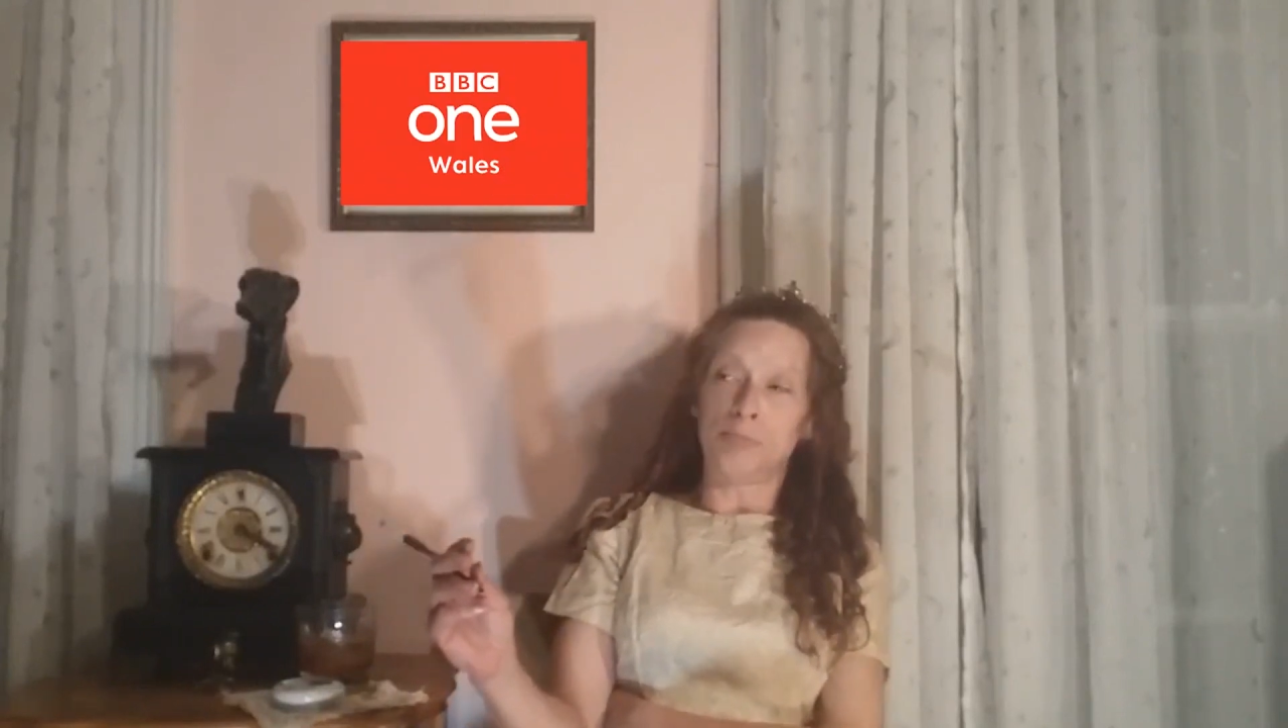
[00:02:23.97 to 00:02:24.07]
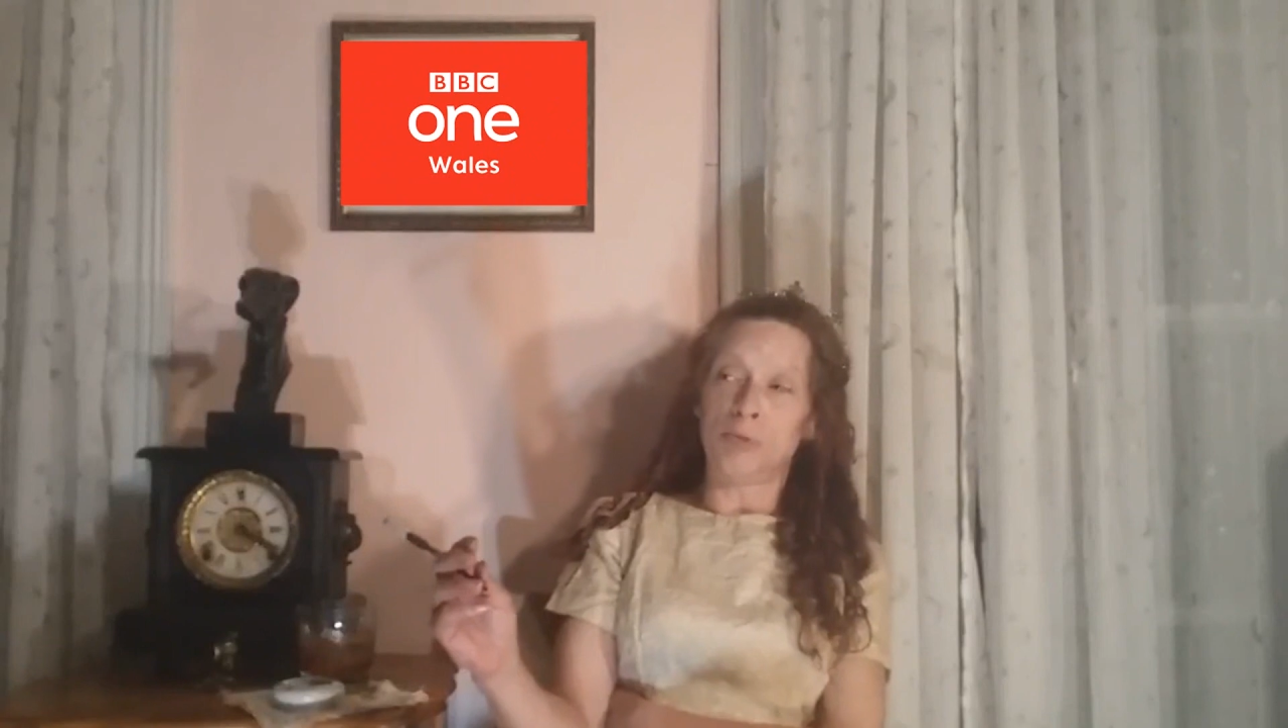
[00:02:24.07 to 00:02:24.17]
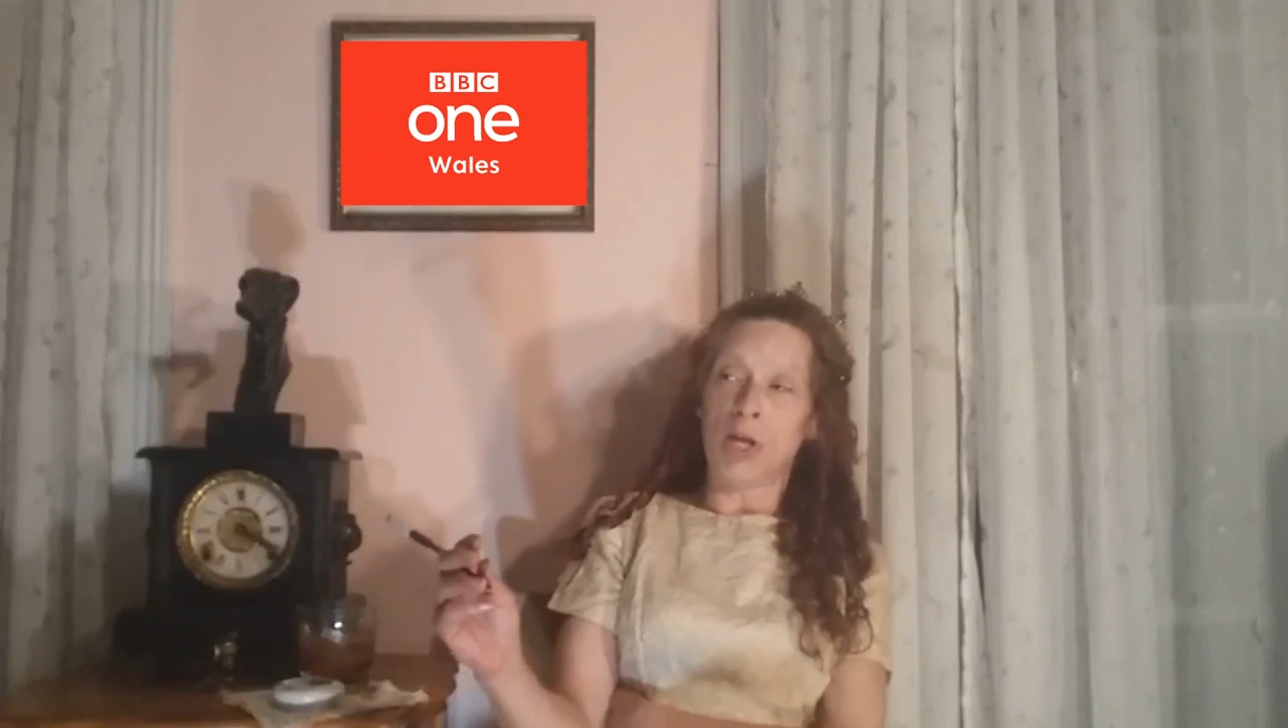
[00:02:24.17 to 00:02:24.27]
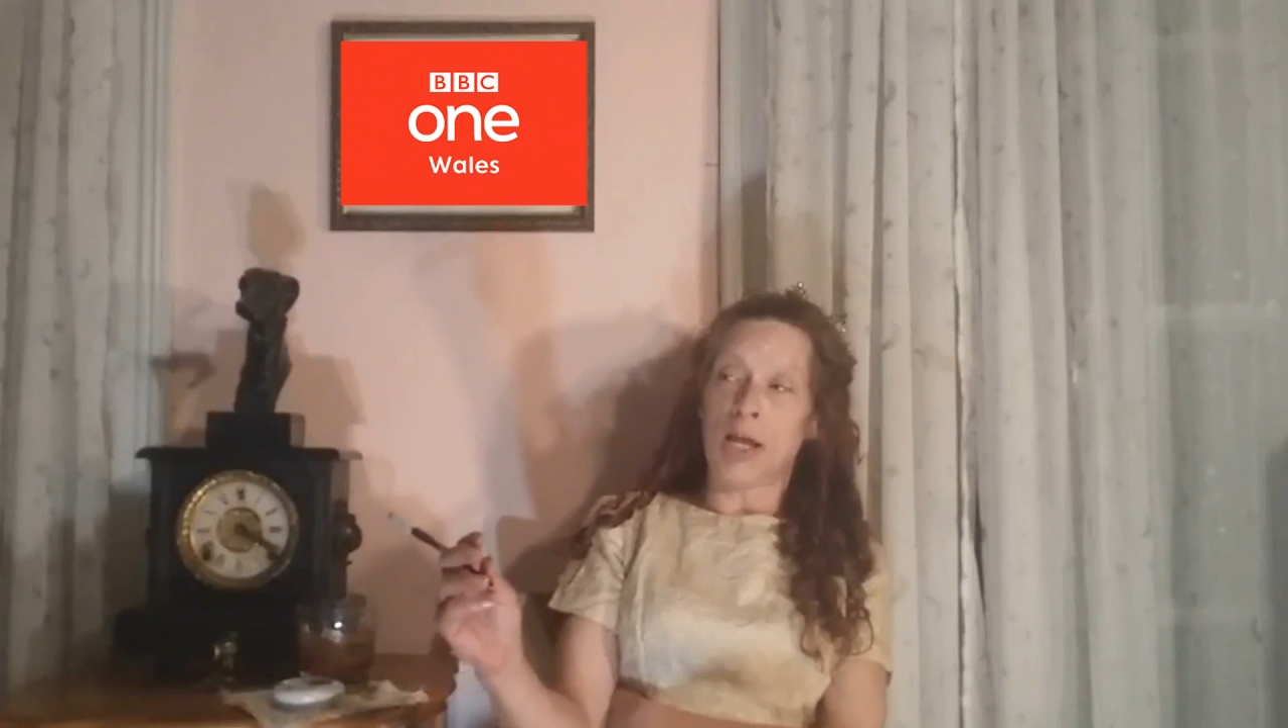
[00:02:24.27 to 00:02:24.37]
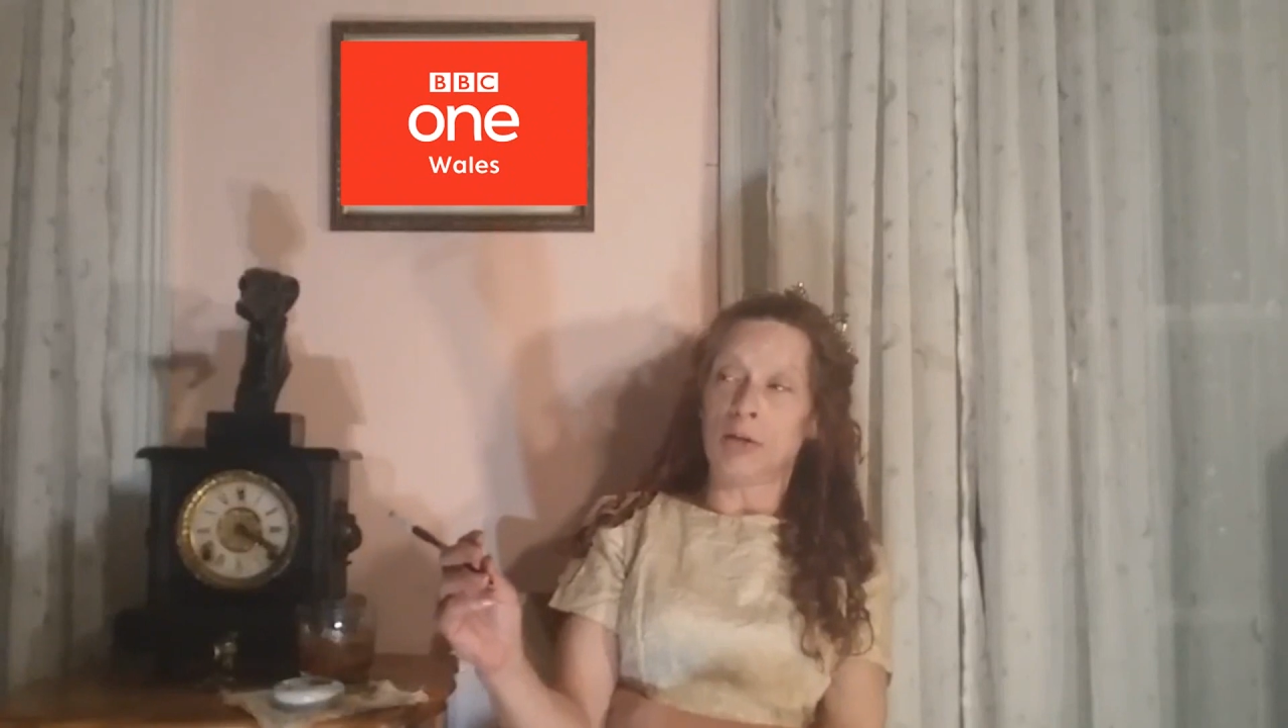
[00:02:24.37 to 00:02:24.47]

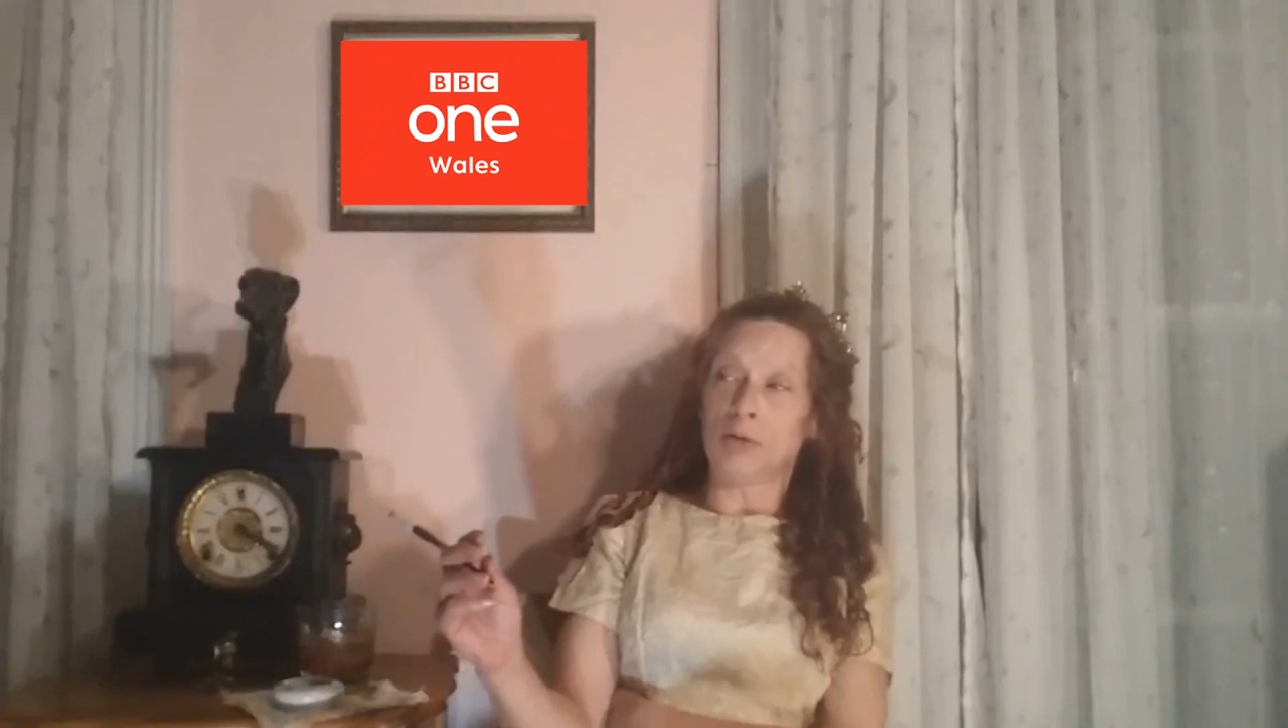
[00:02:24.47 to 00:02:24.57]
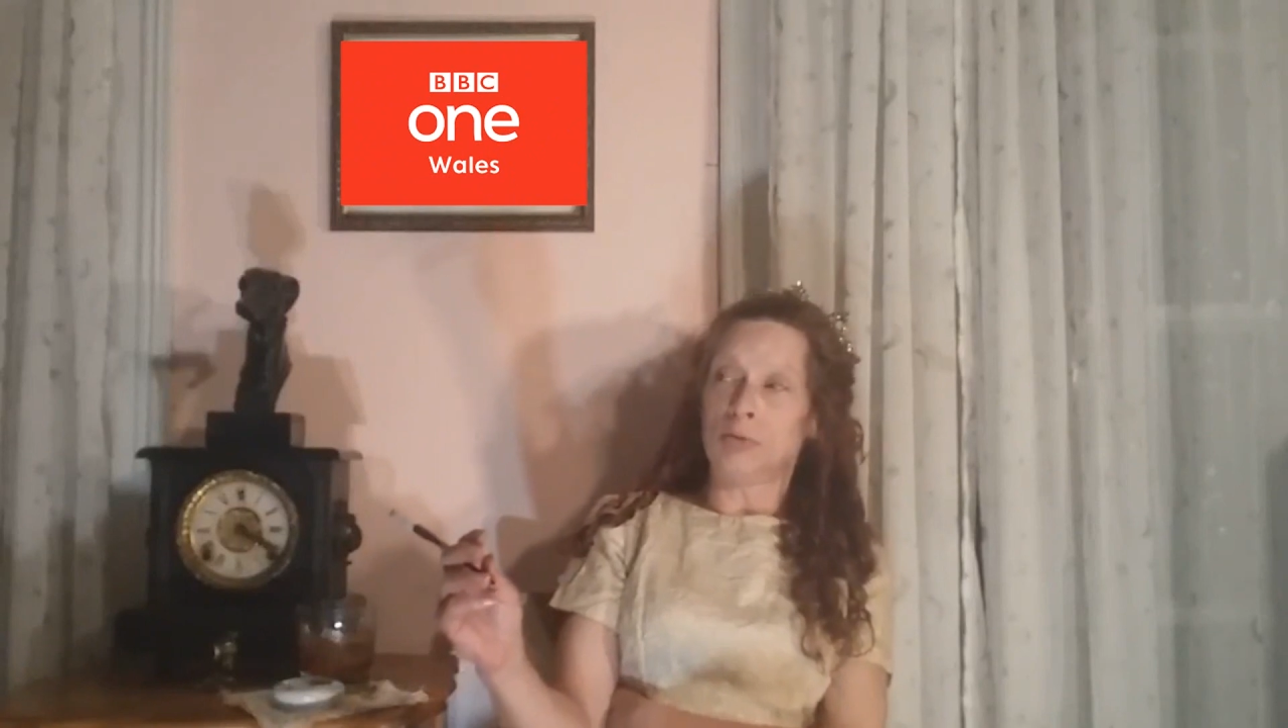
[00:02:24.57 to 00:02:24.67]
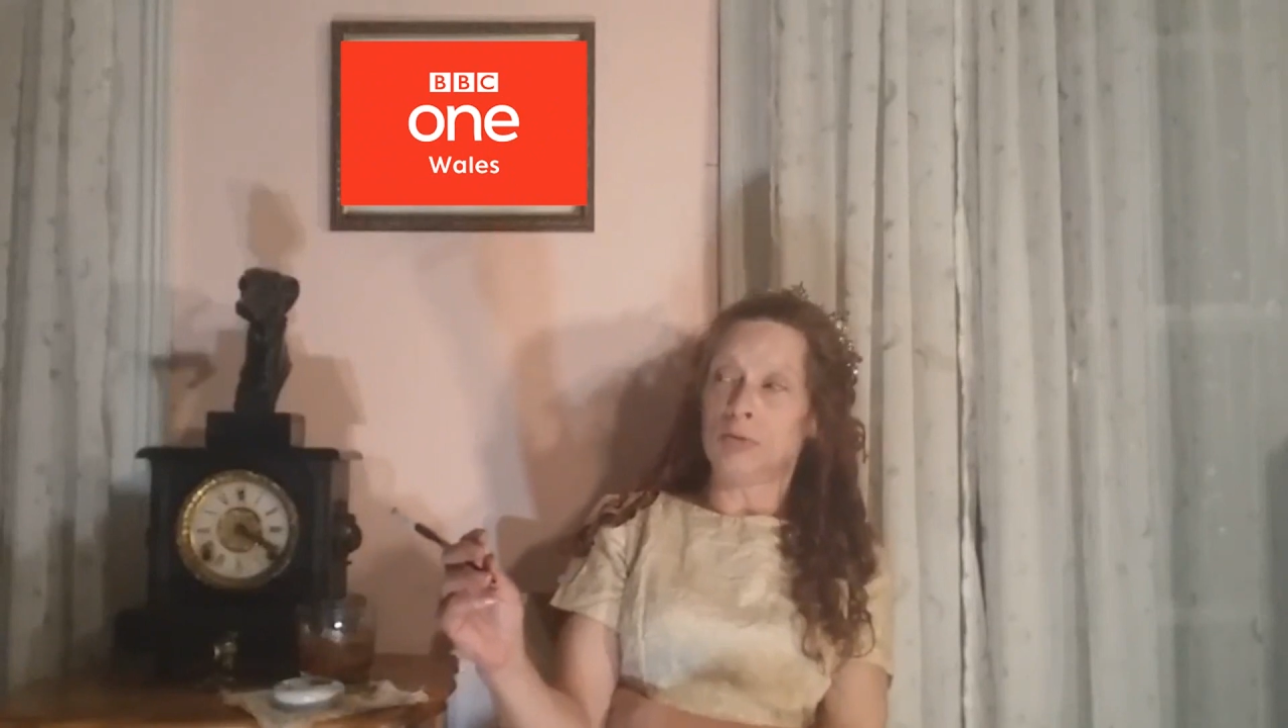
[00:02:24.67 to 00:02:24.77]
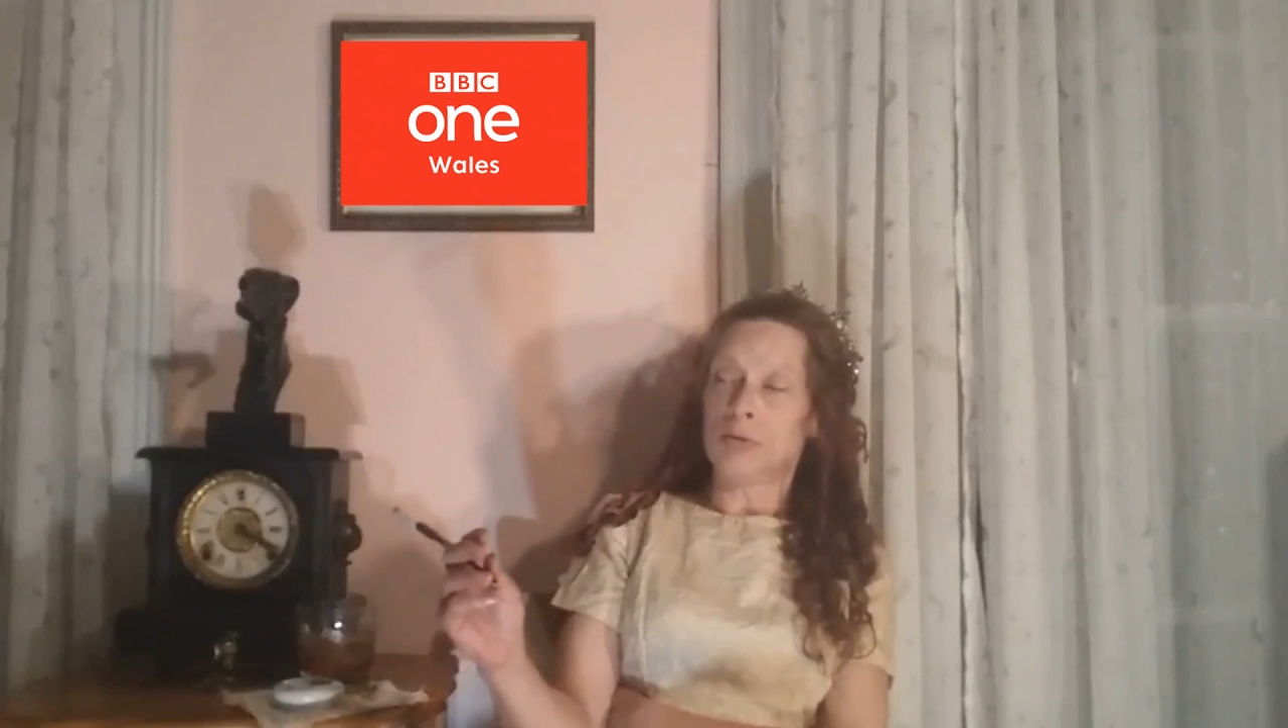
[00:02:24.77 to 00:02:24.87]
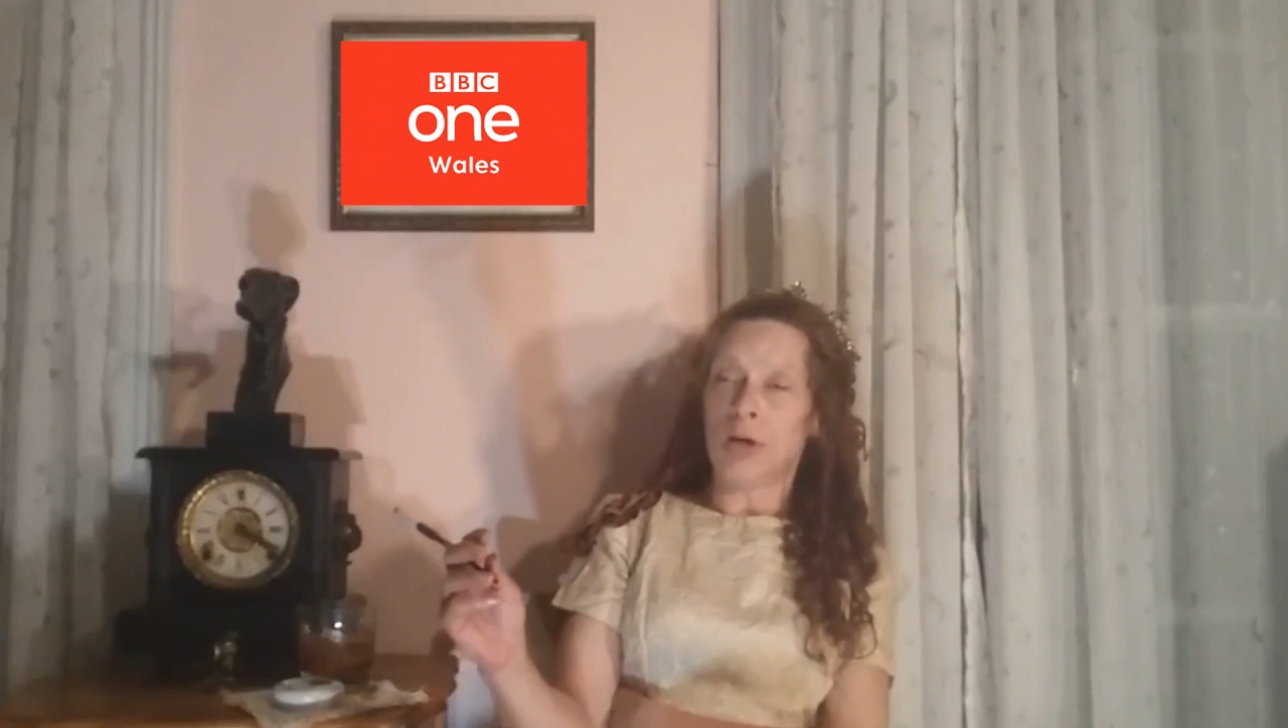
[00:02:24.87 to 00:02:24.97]

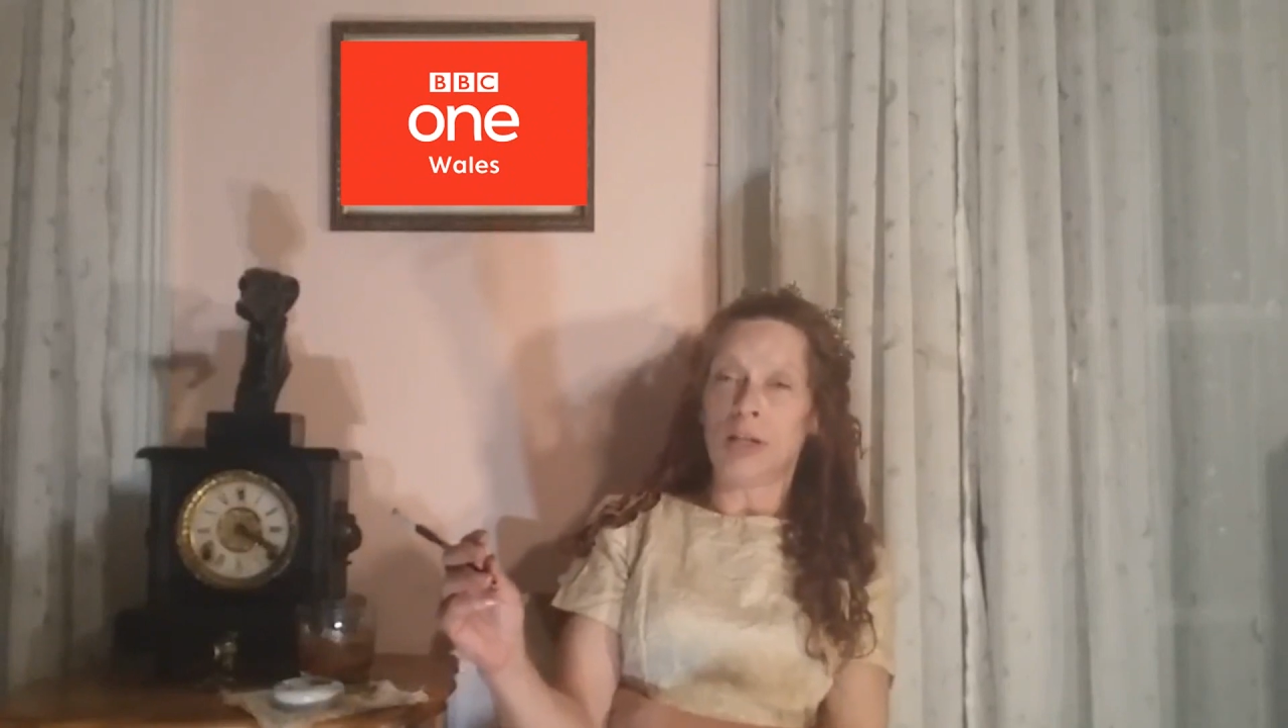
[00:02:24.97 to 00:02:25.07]
channels.